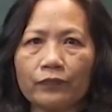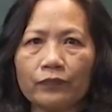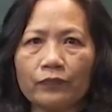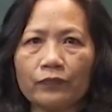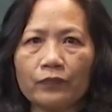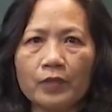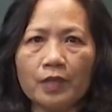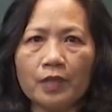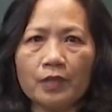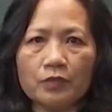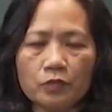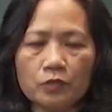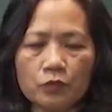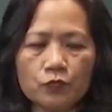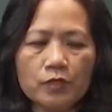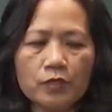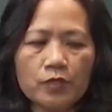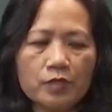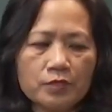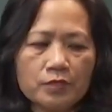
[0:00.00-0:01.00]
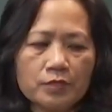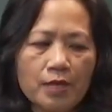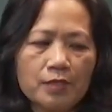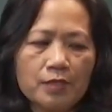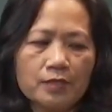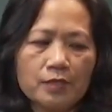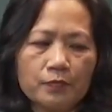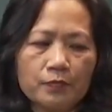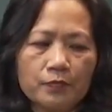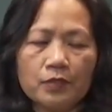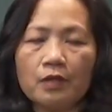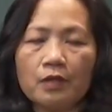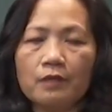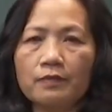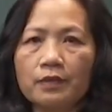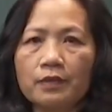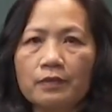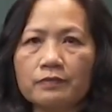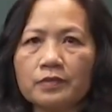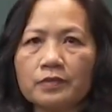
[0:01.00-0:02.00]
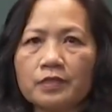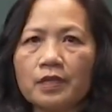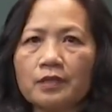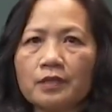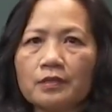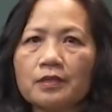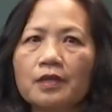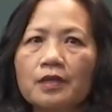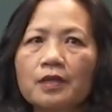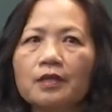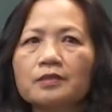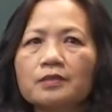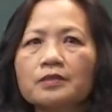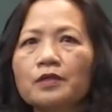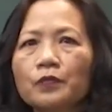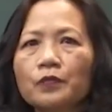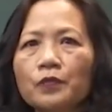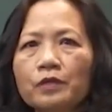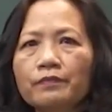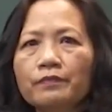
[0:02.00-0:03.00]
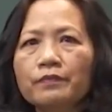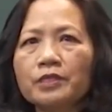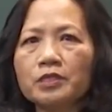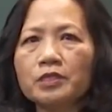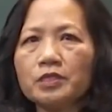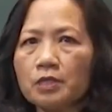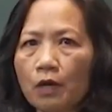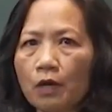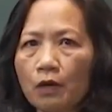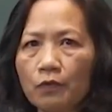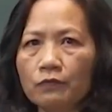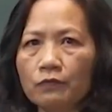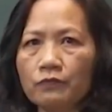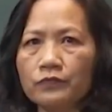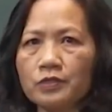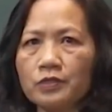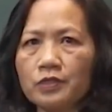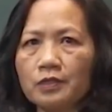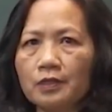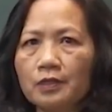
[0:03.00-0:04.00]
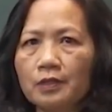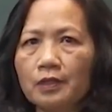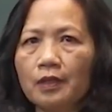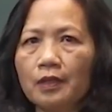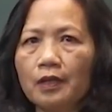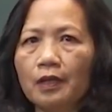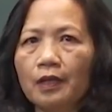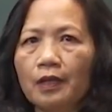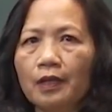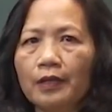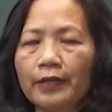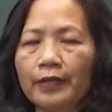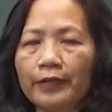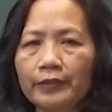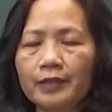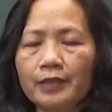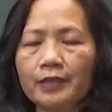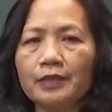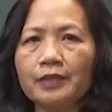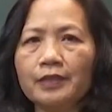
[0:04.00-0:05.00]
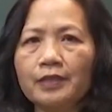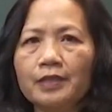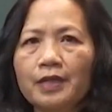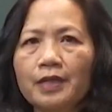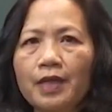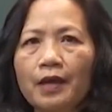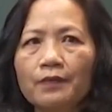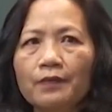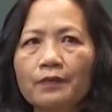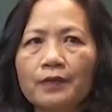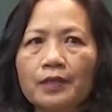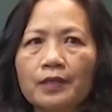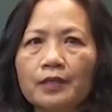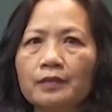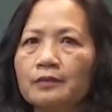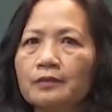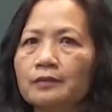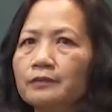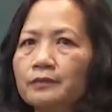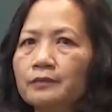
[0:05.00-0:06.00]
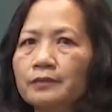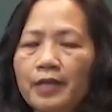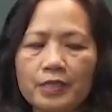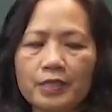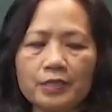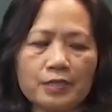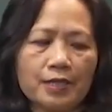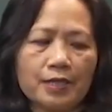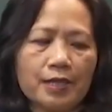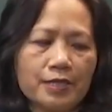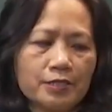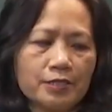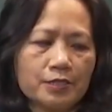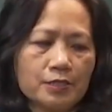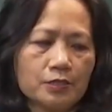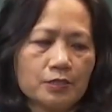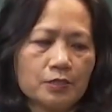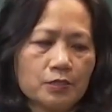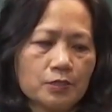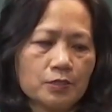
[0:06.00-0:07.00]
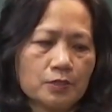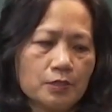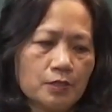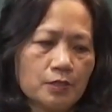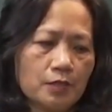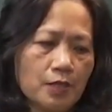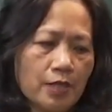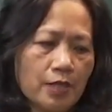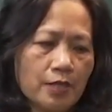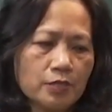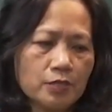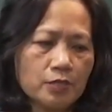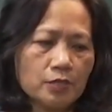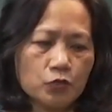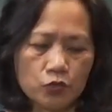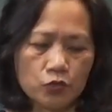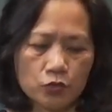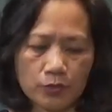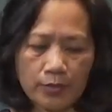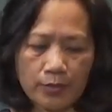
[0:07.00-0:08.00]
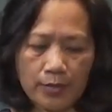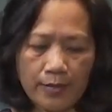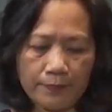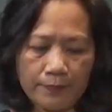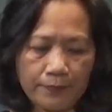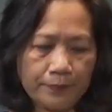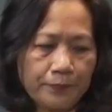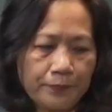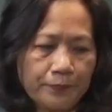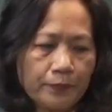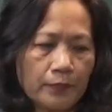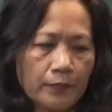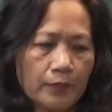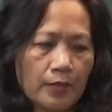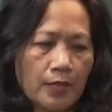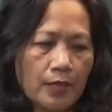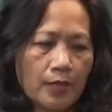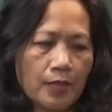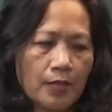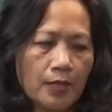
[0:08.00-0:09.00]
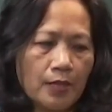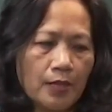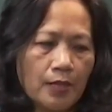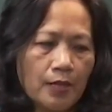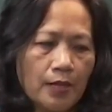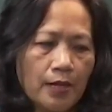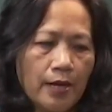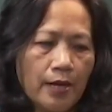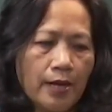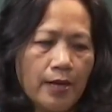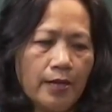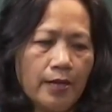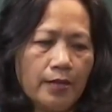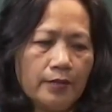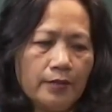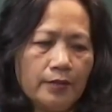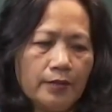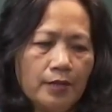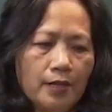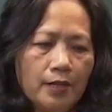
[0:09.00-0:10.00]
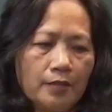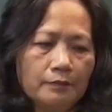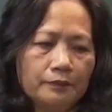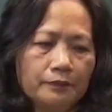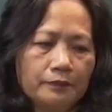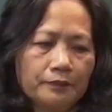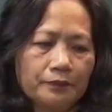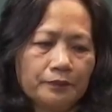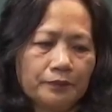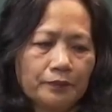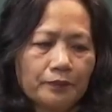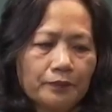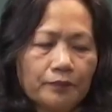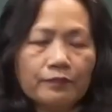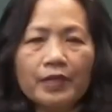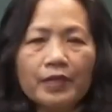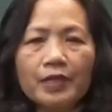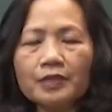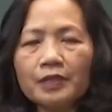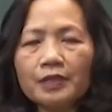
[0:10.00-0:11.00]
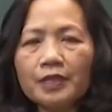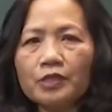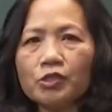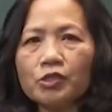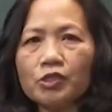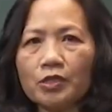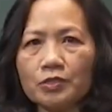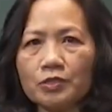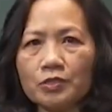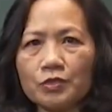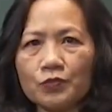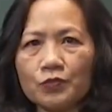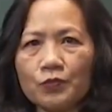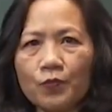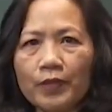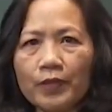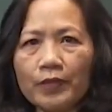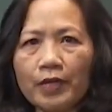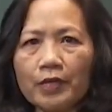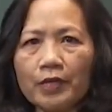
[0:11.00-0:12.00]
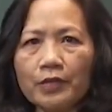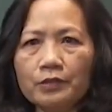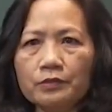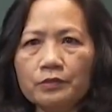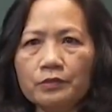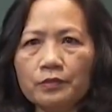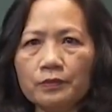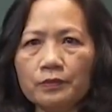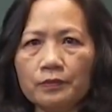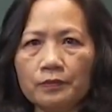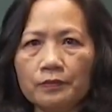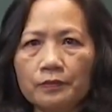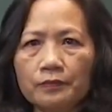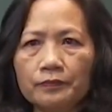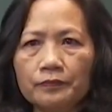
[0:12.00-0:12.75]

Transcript: Yeah, so these are the problems that will be solved later in our next lessons, in the lessons to come. And being teachers, what can you do?